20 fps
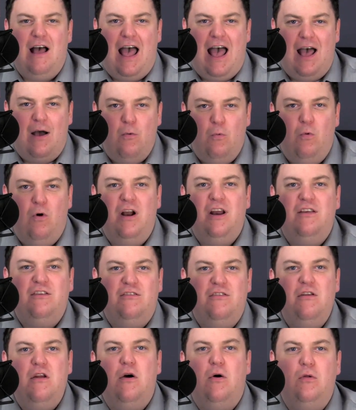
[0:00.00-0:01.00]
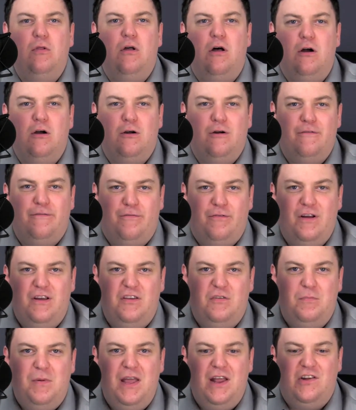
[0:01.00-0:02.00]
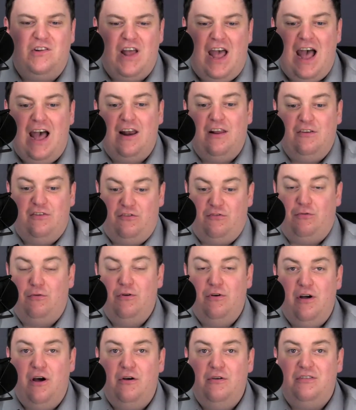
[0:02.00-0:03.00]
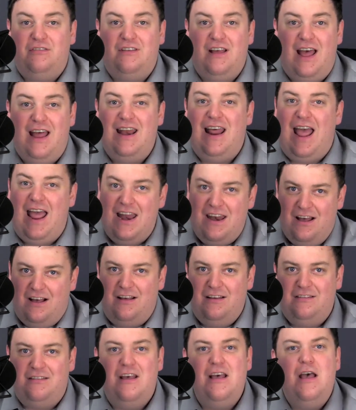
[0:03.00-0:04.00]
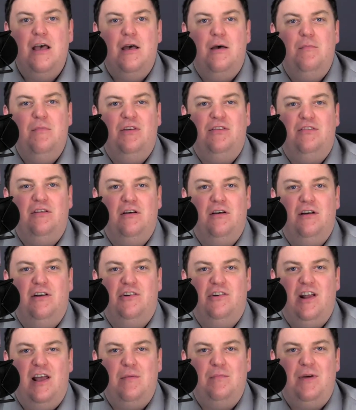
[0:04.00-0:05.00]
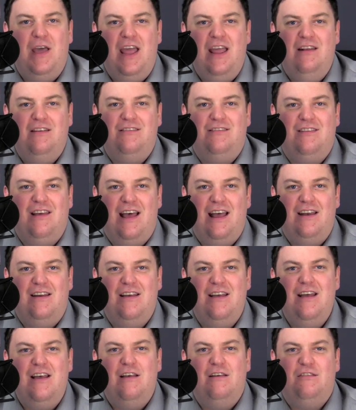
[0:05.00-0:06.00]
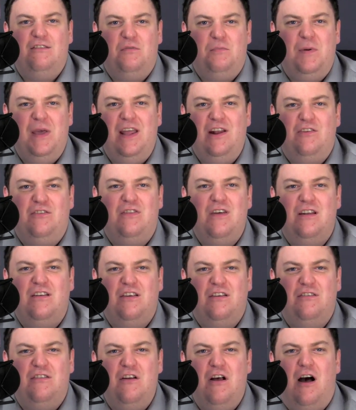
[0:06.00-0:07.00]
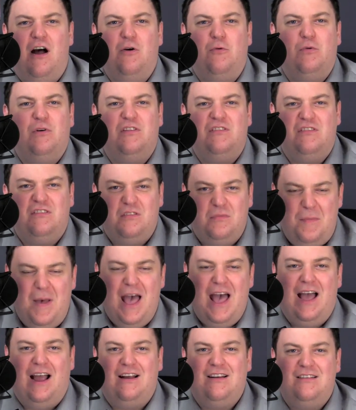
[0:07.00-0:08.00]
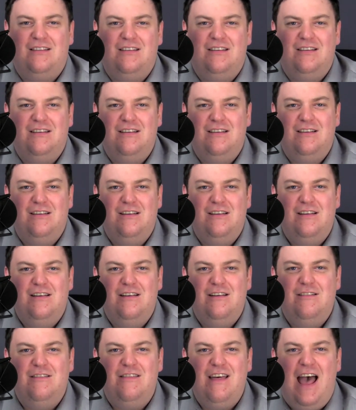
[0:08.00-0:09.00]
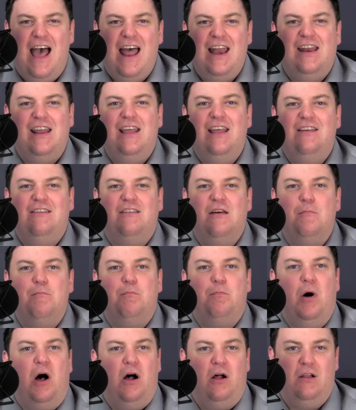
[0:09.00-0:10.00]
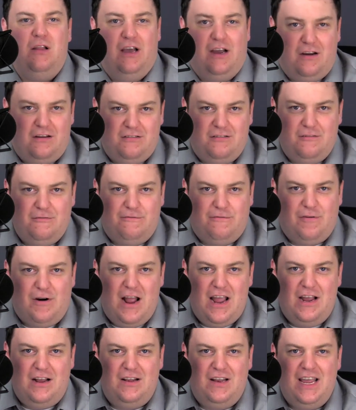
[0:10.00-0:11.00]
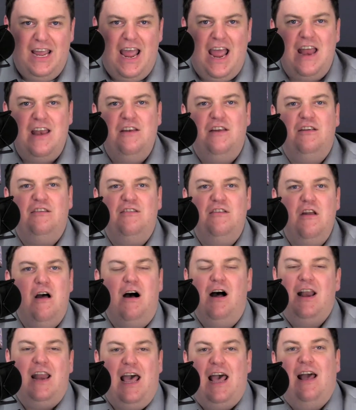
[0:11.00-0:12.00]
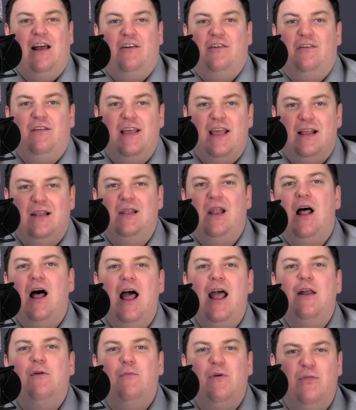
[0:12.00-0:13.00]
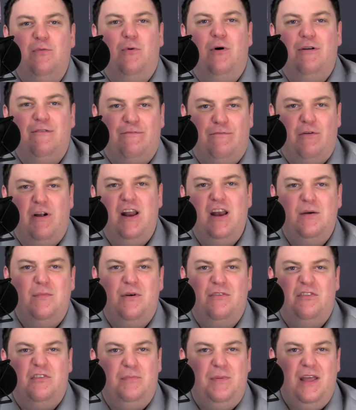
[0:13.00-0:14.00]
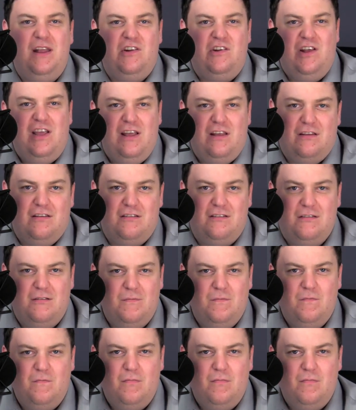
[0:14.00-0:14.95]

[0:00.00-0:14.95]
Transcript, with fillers: at what is no longer free speech, as Trudeau said, and as Monsieur Champagne said, speech that does not respect, that is bollocks, frankly, and does not actually align with what freedom of speech is.